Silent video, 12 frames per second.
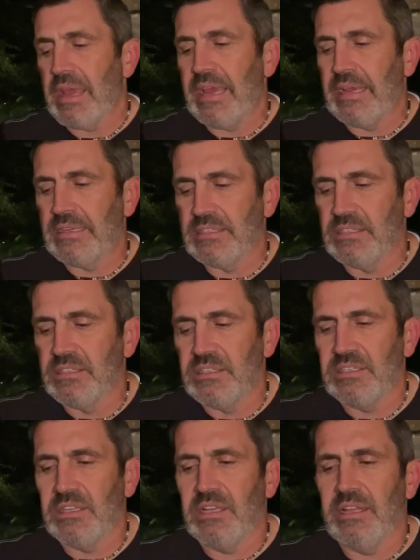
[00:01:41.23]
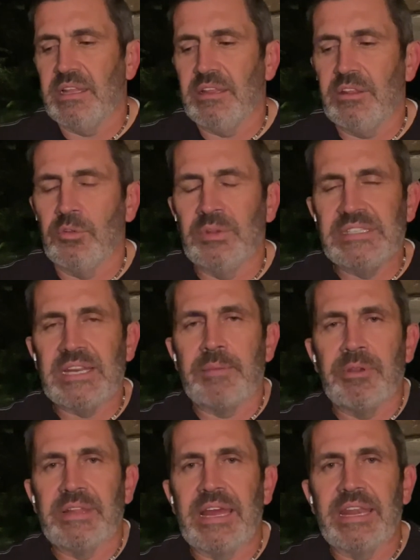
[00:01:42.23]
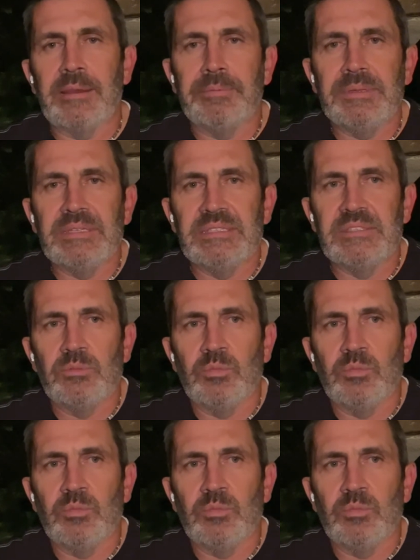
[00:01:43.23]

And the reason I bring that up is